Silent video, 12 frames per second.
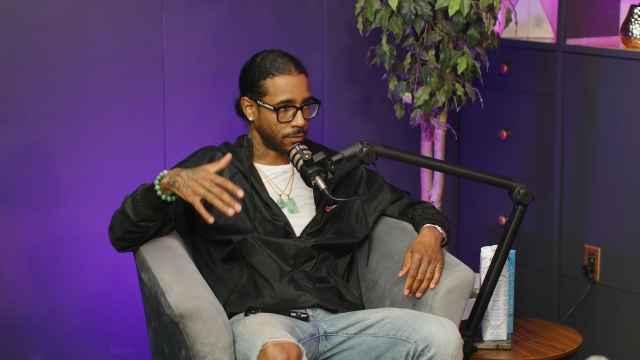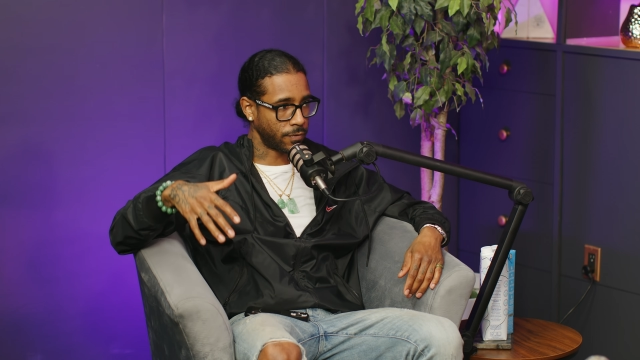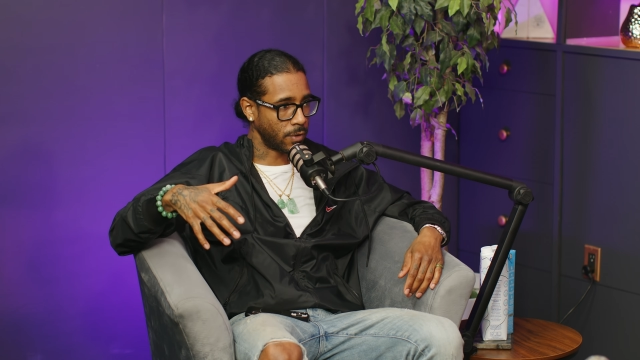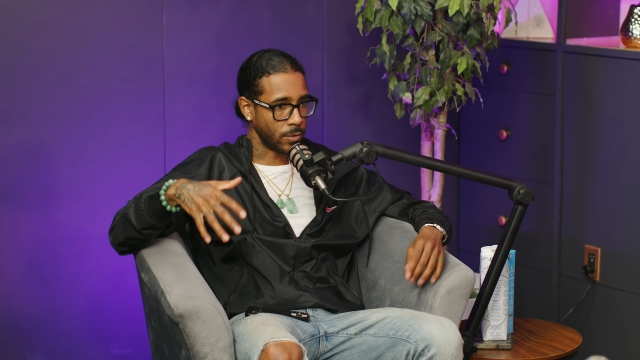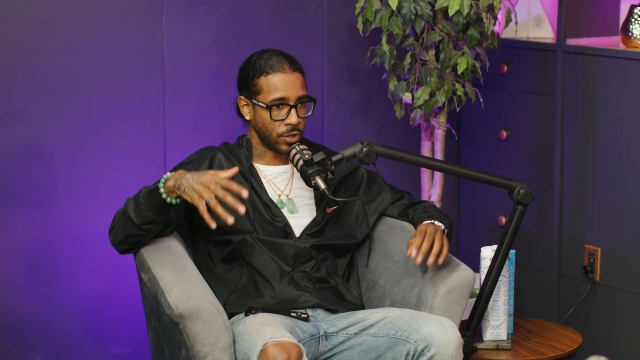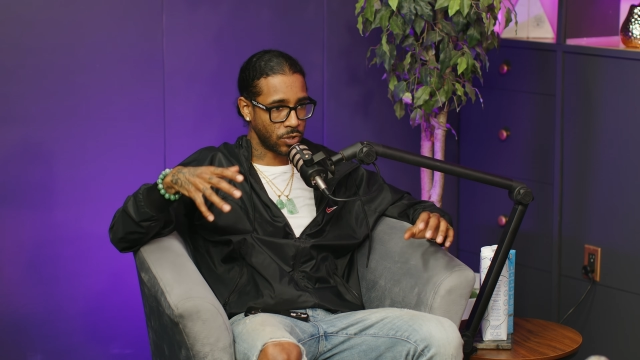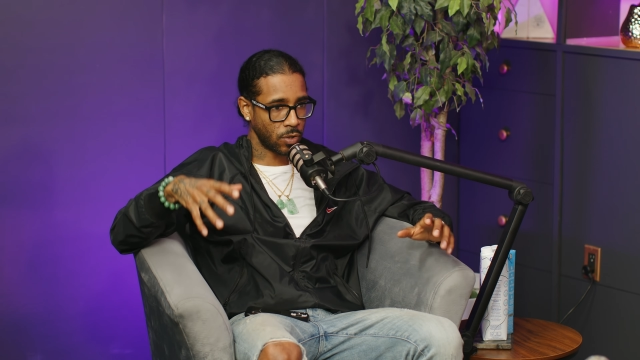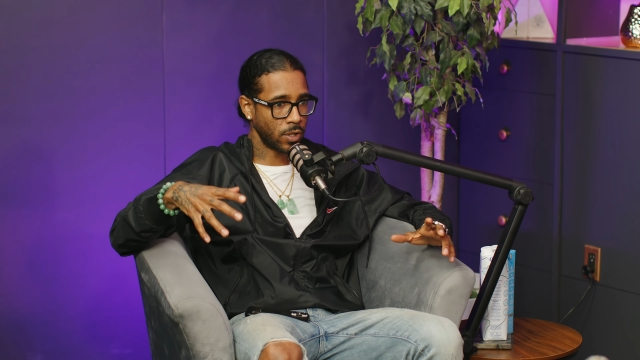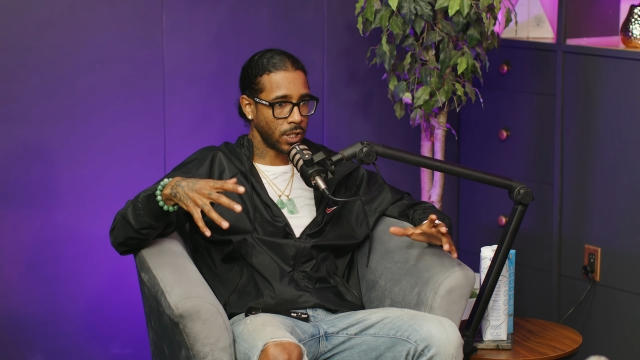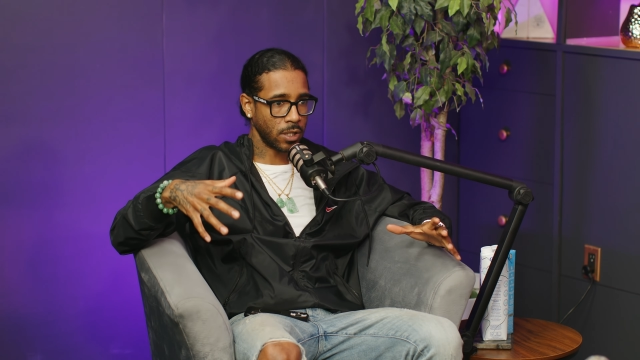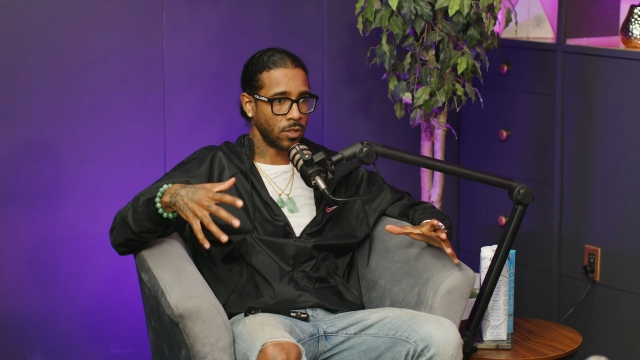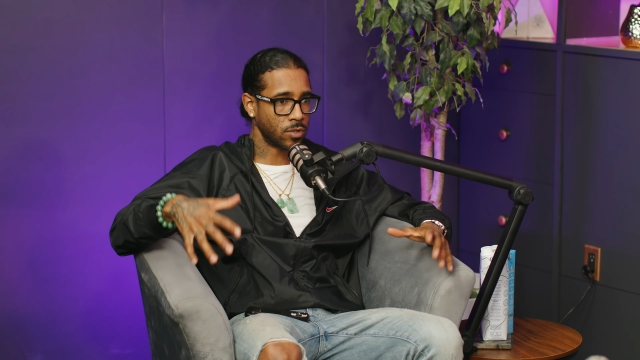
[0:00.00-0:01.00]
for the
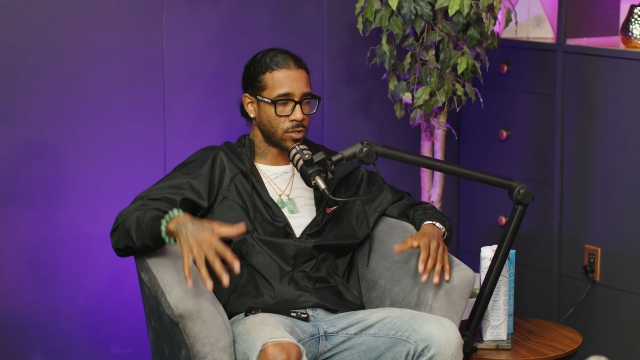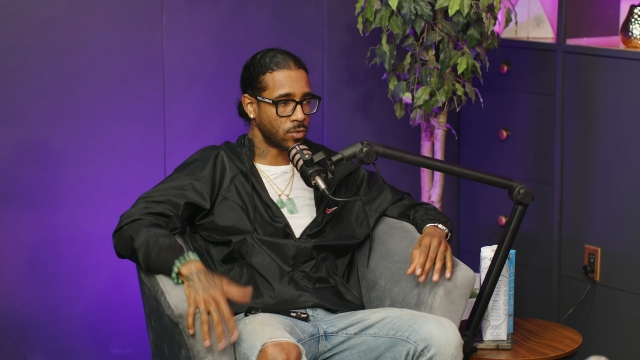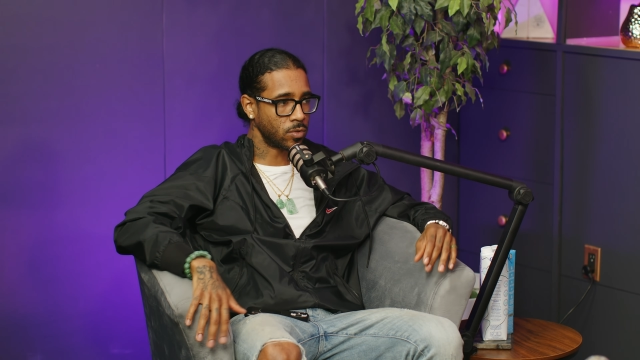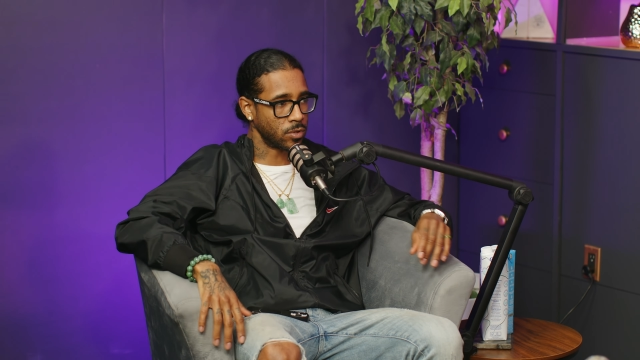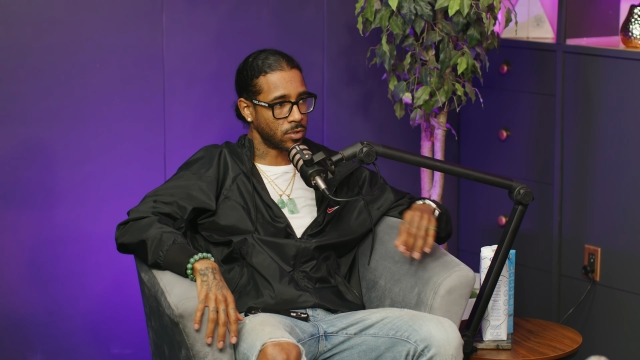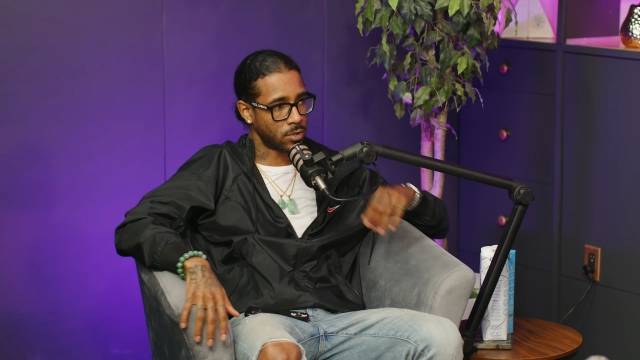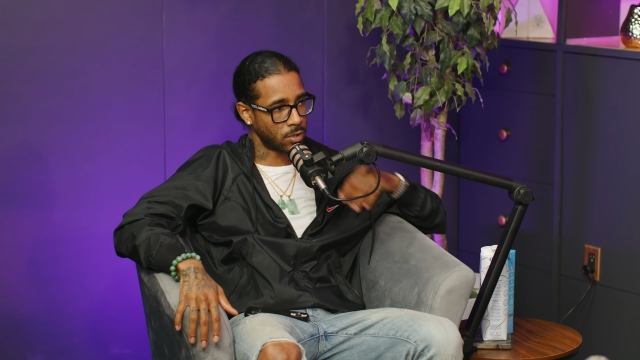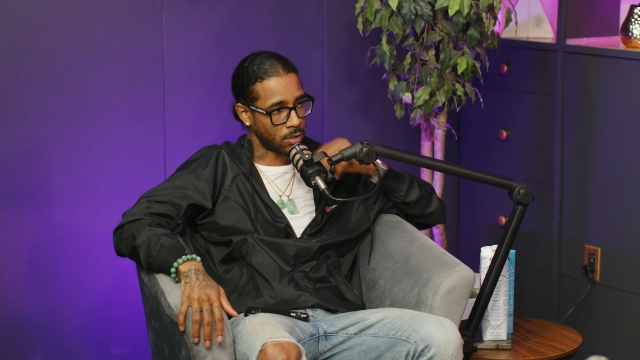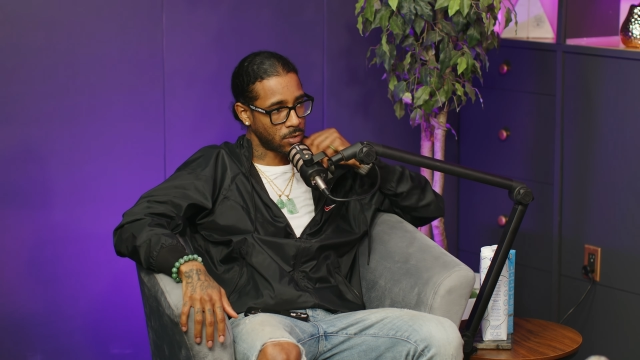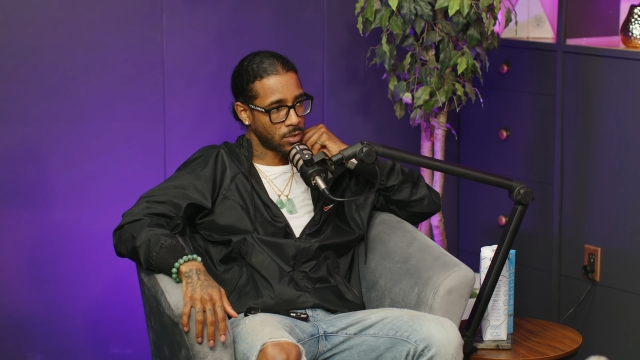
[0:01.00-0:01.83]
majority Fam, of those there schools. There was no so. bring